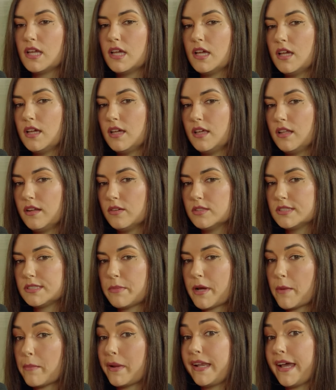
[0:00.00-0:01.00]
And it was
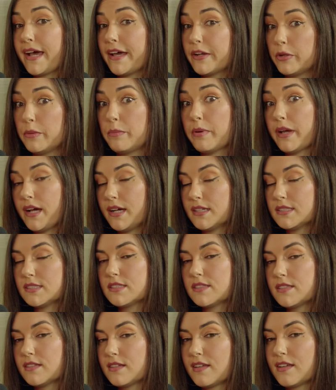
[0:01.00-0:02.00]
about my dad who had
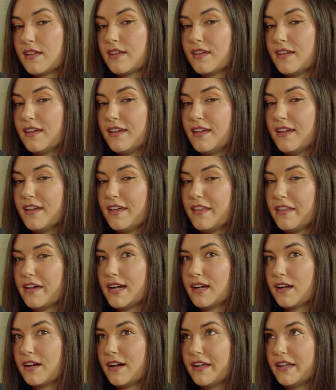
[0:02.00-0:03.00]
passed. And
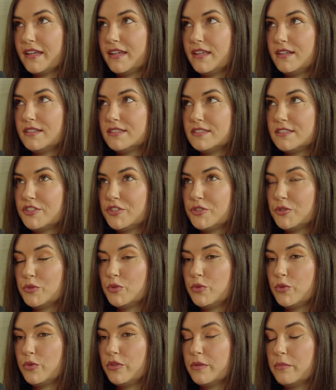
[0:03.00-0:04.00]
that got
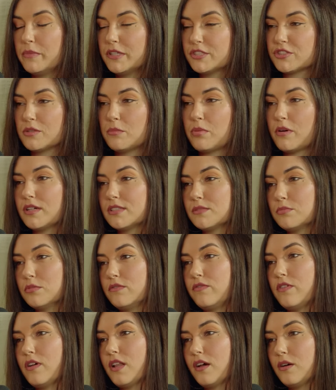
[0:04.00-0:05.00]
into the Mission Impossible
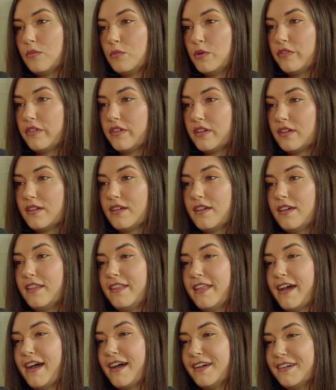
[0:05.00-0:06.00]
Fallout movie. And
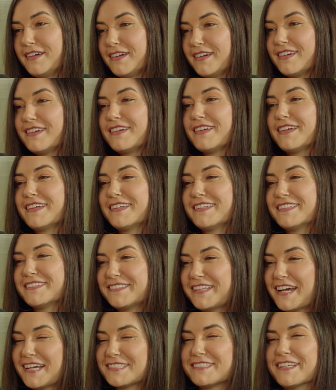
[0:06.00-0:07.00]
that, wow.
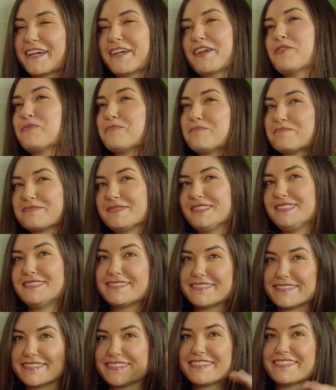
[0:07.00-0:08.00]
that's like,
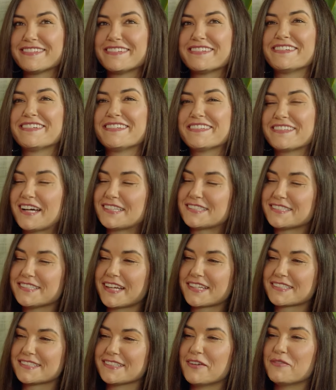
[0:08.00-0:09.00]
that's
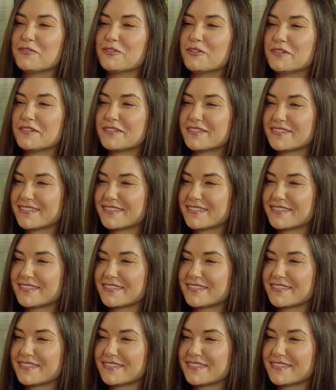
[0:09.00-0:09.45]
next level.